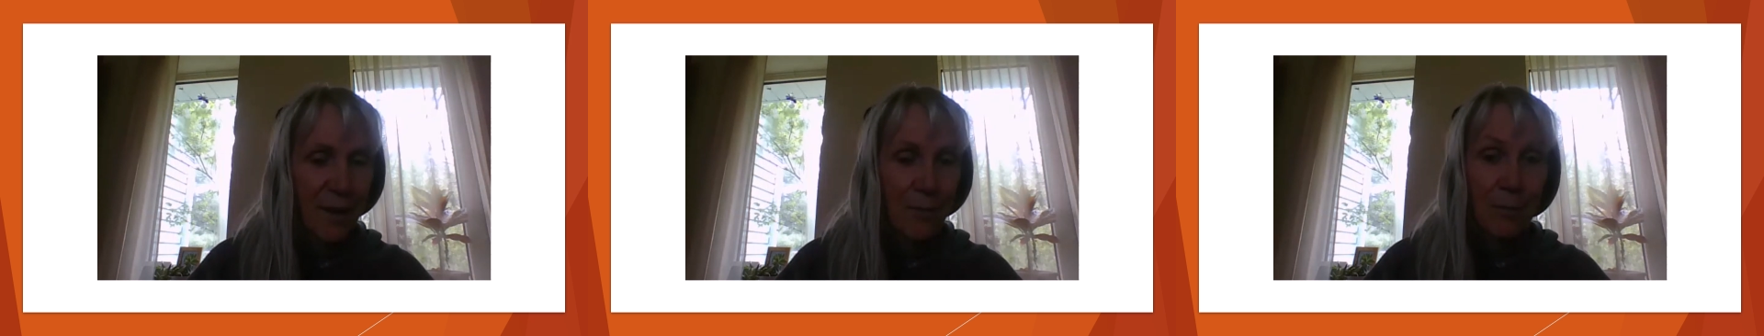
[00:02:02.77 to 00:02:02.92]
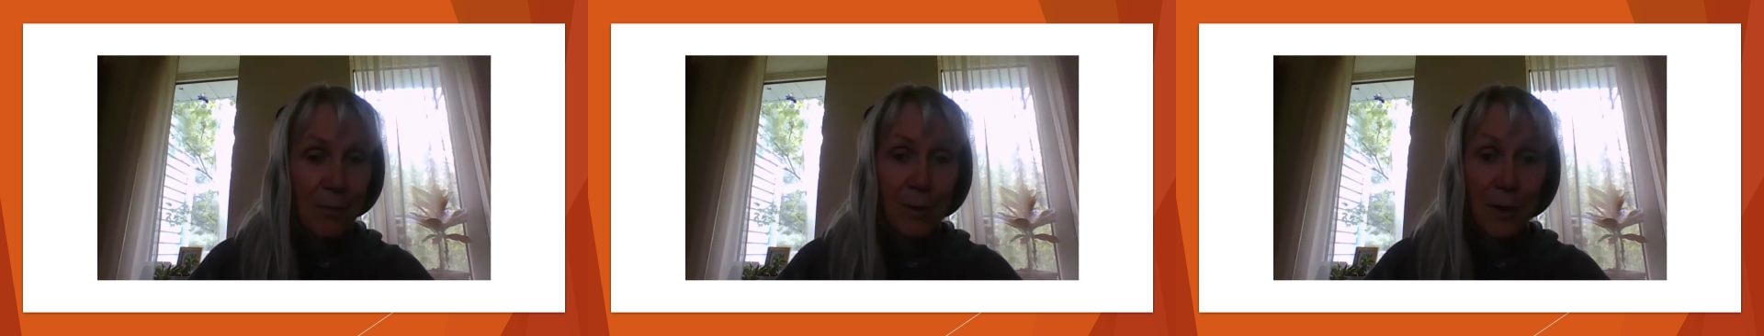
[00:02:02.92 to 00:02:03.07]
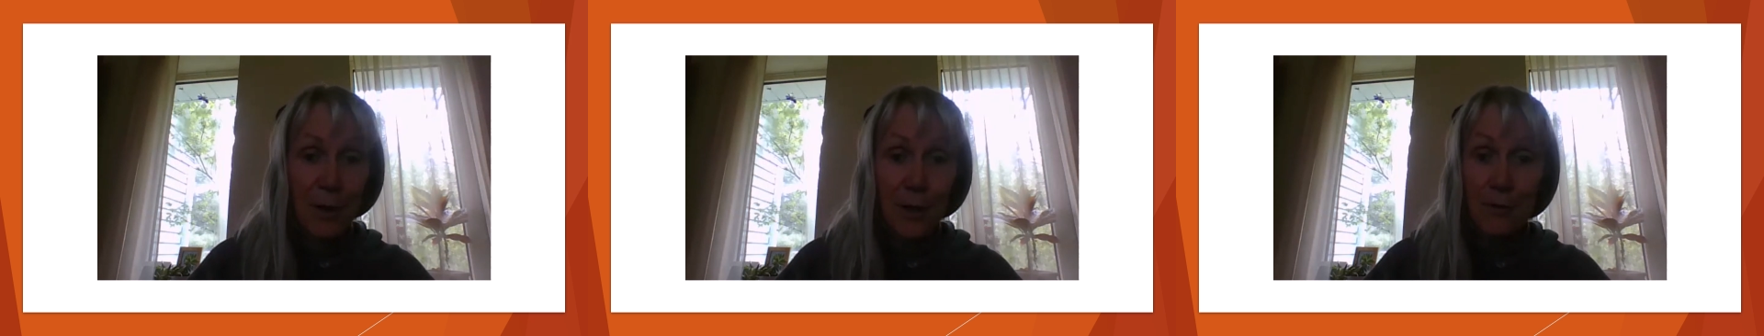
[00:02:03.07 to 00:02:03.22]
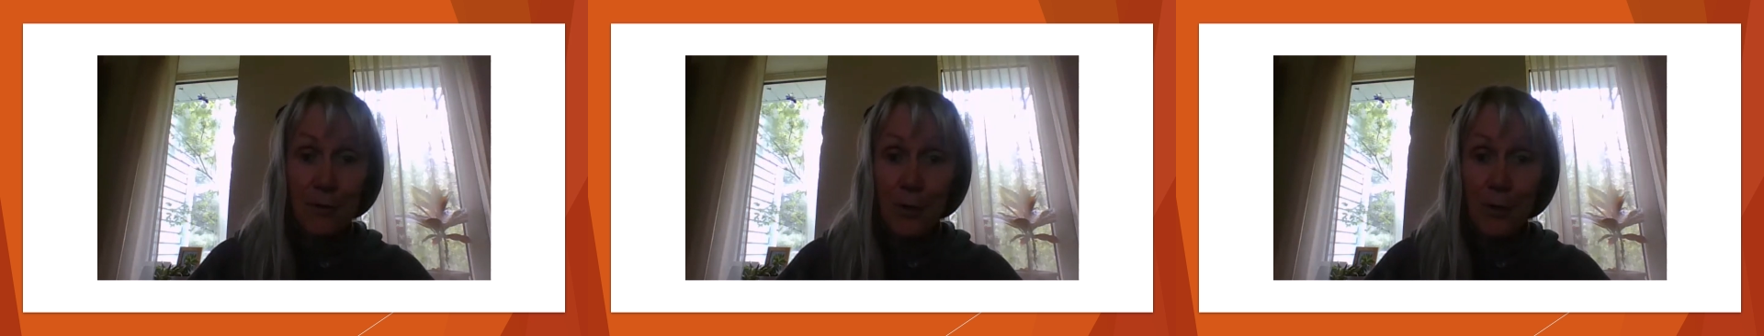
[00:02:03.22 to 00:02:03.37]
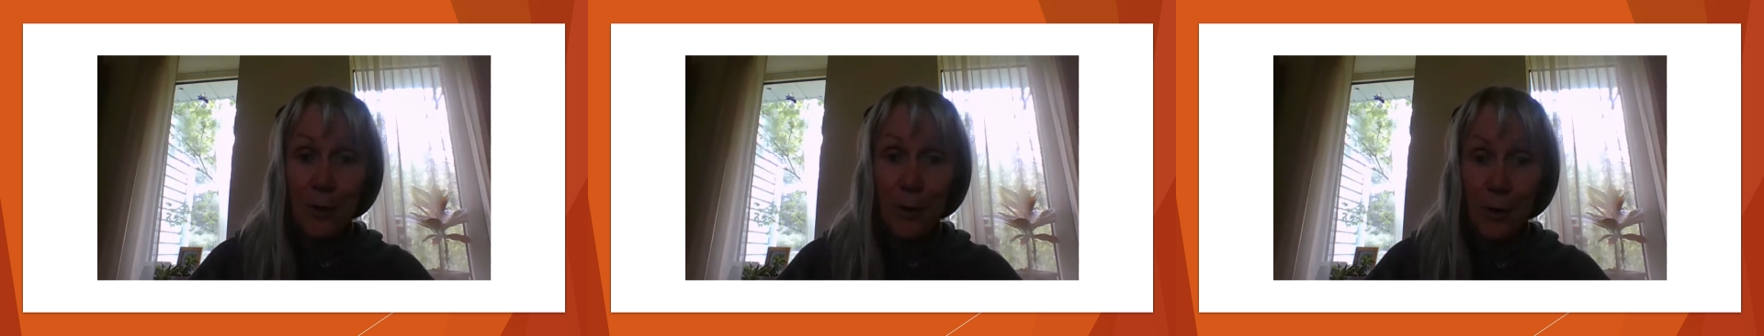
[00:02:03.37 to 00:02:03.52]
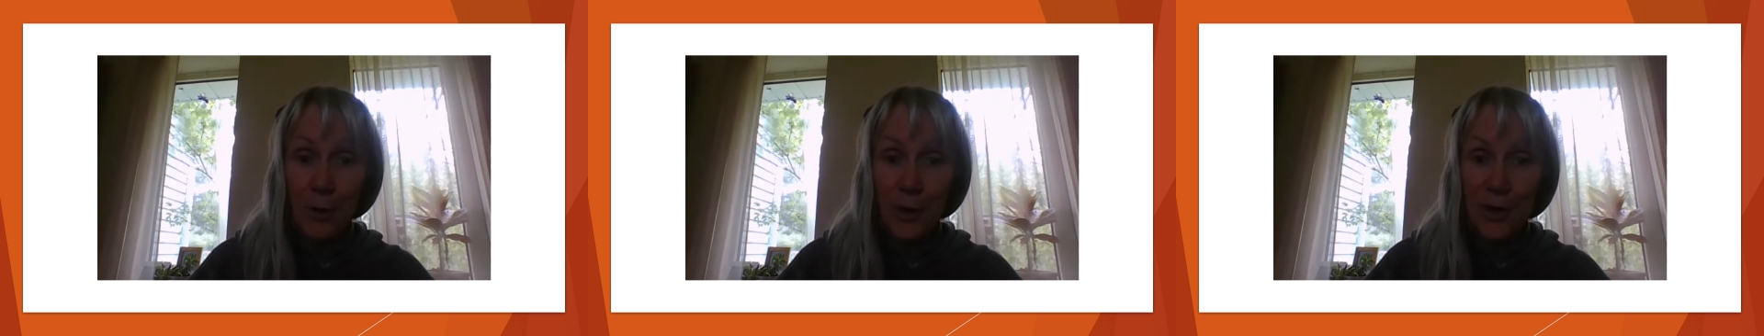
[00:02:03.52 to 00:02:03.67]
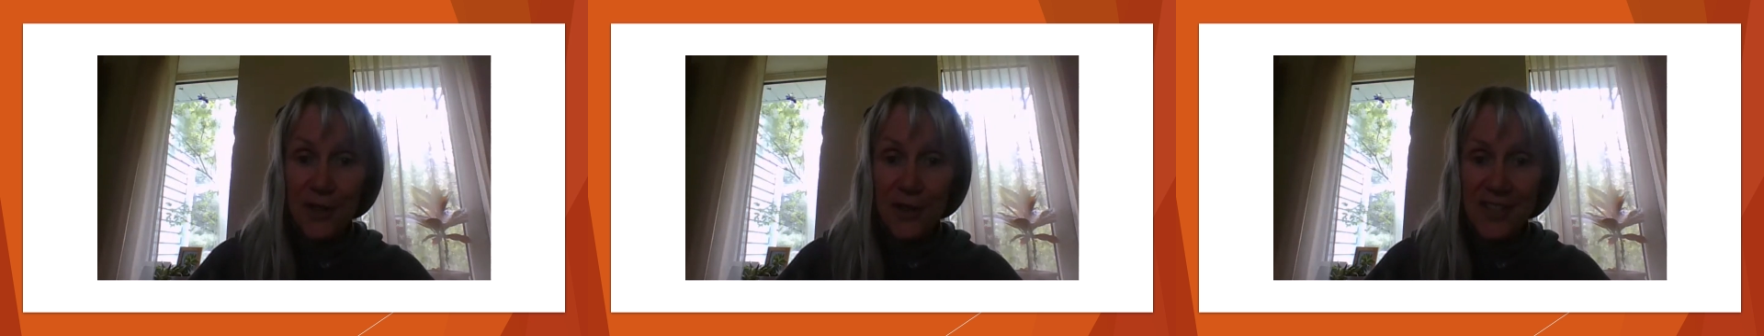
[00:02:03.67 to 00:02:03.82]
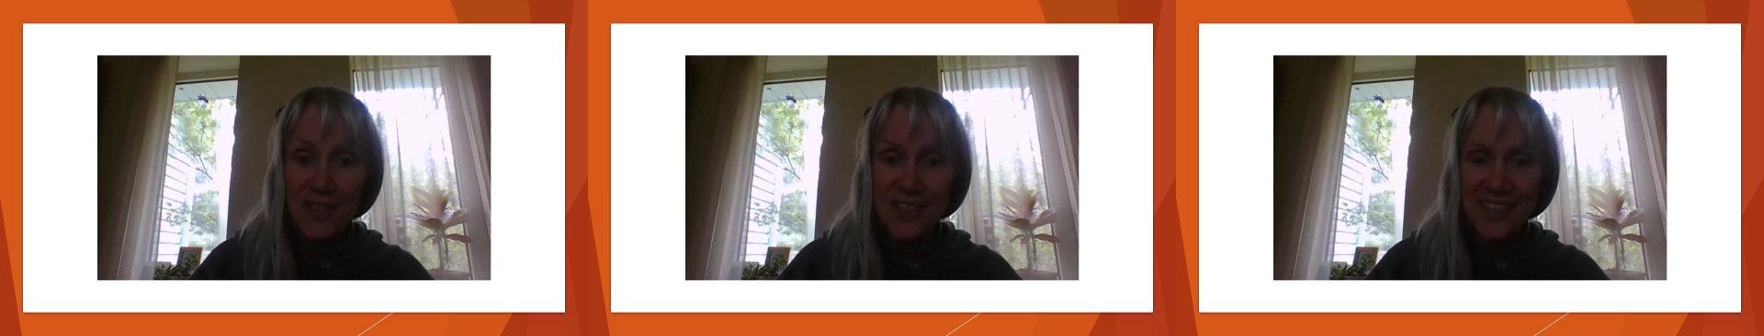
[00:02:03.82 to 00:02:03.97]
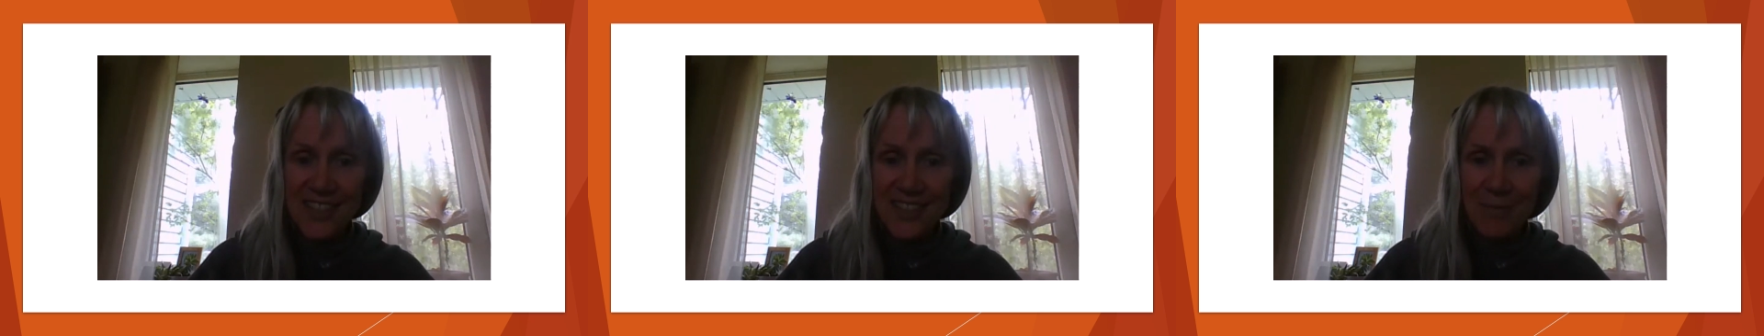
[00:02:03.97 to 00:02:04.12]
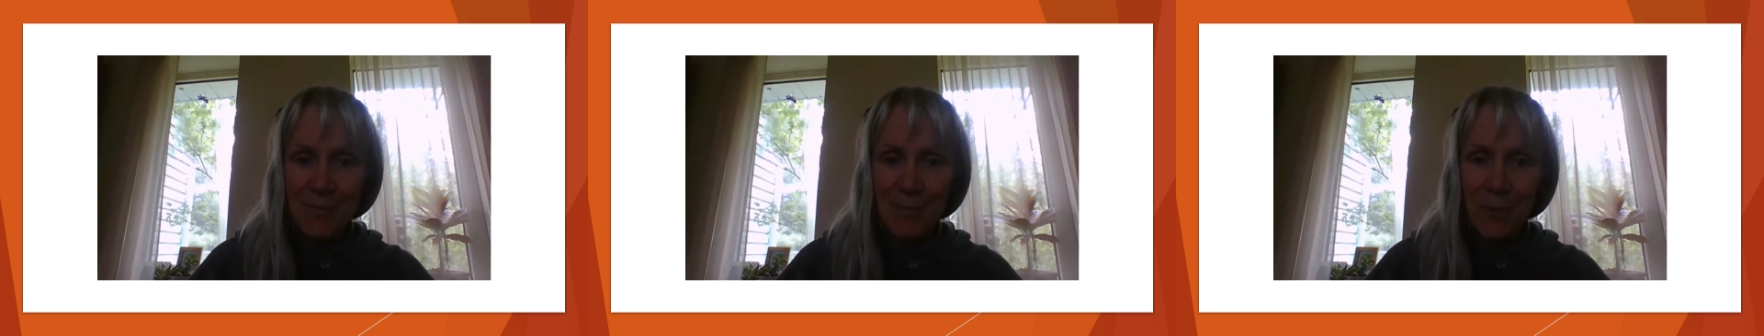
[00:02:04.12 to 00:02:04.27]
But of
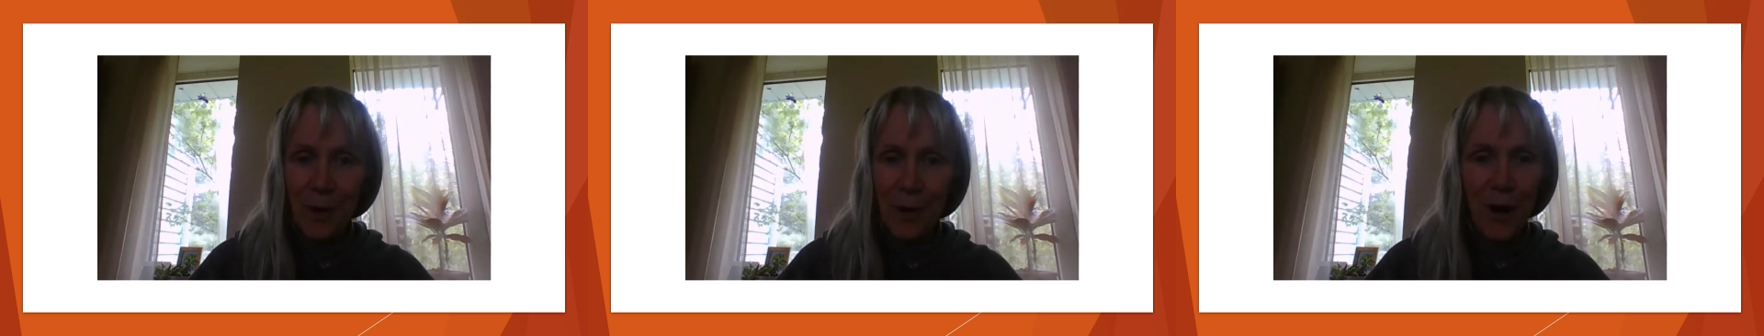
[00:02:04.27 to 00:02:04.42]
course, more